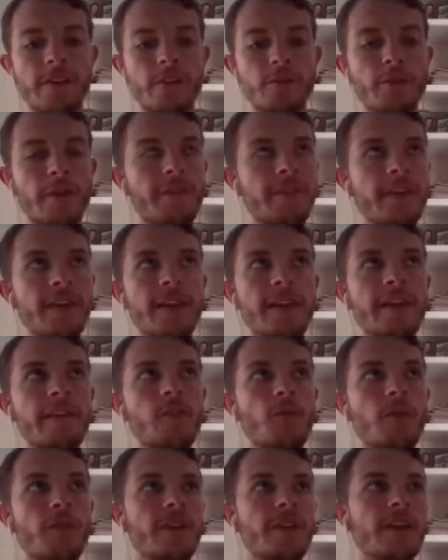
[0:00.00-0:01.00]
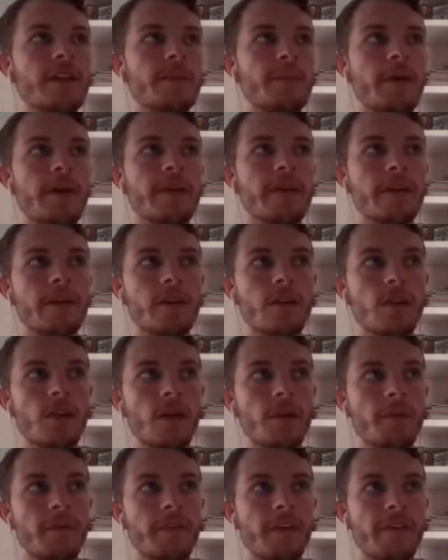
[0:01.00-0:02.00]
We've seen it even with the independent
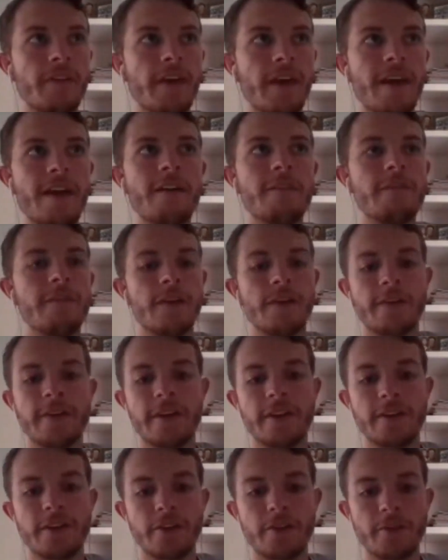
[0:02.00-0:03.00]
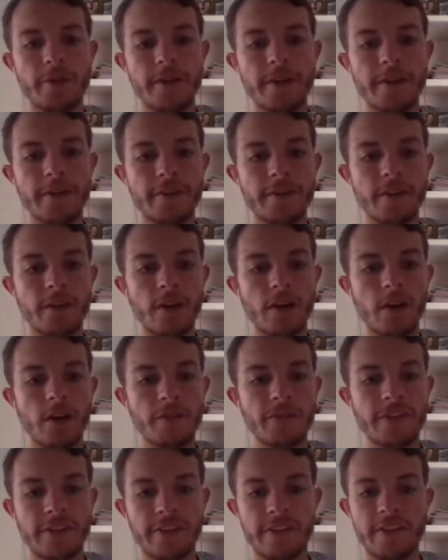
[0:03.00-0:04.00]
clubs that they have varying degrees of
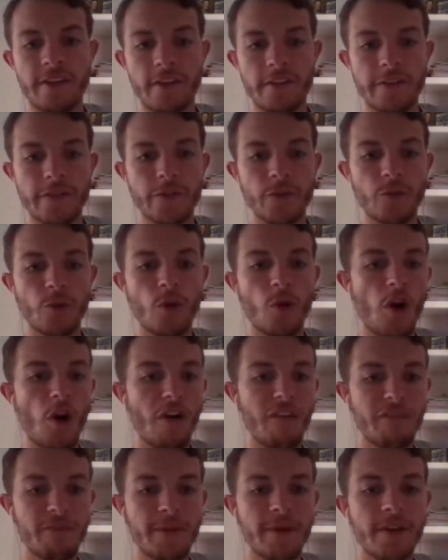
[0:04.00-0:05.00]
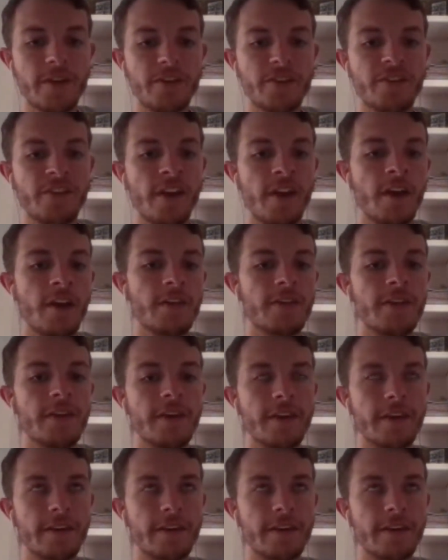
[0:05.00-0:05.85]
successful off pitch things,